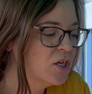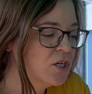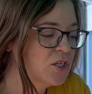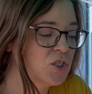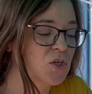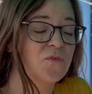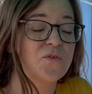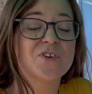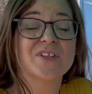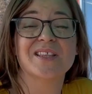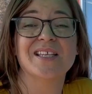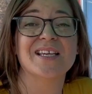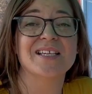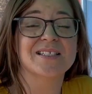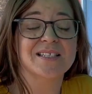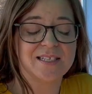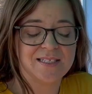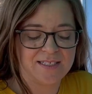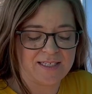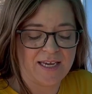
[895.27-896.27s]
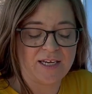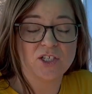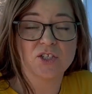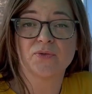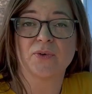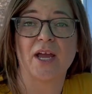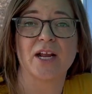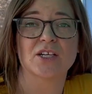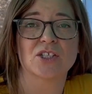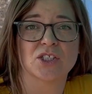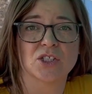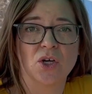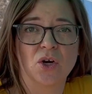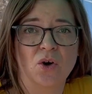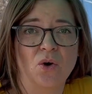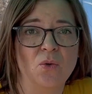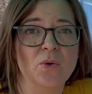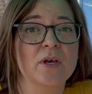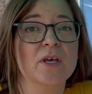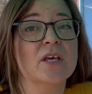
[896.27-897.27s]
So for things that say direct
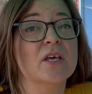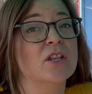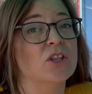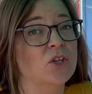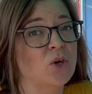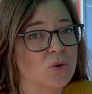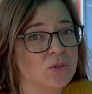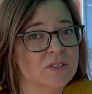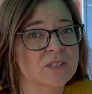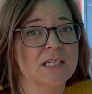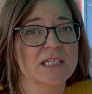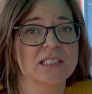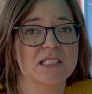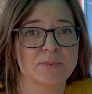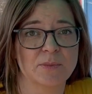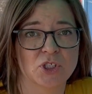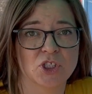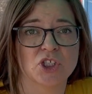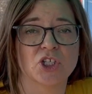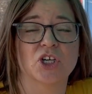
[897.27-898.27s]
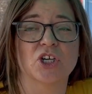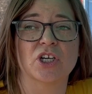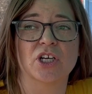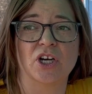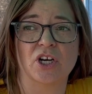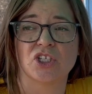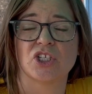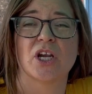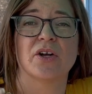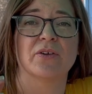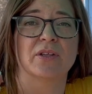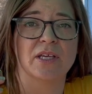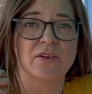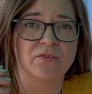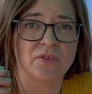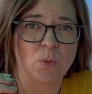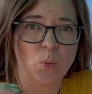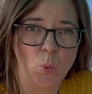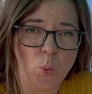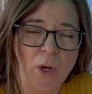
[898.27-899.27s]
sow, those days to maturity are generally
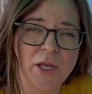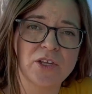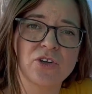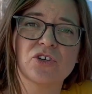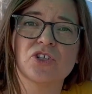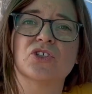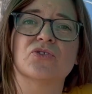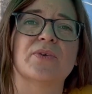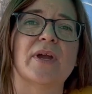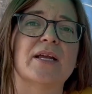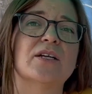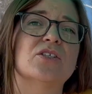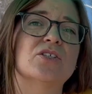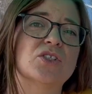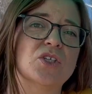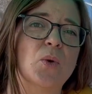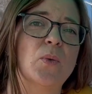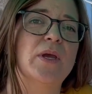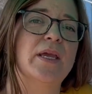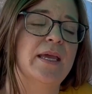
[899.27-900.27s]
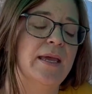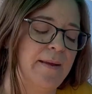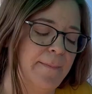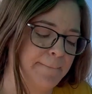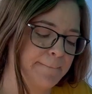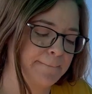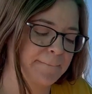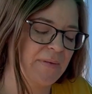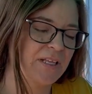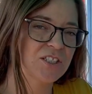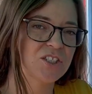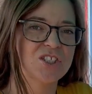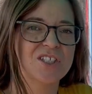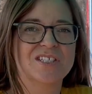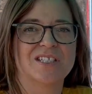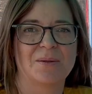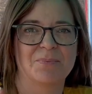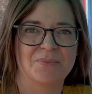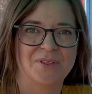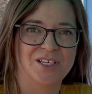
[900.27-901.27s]
from when you're direct sowing it. That's just
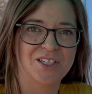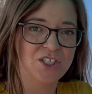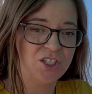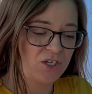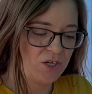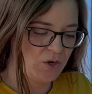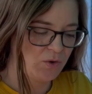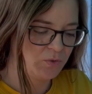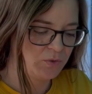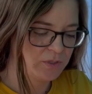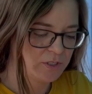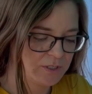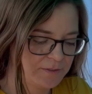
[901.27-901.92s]
something to note.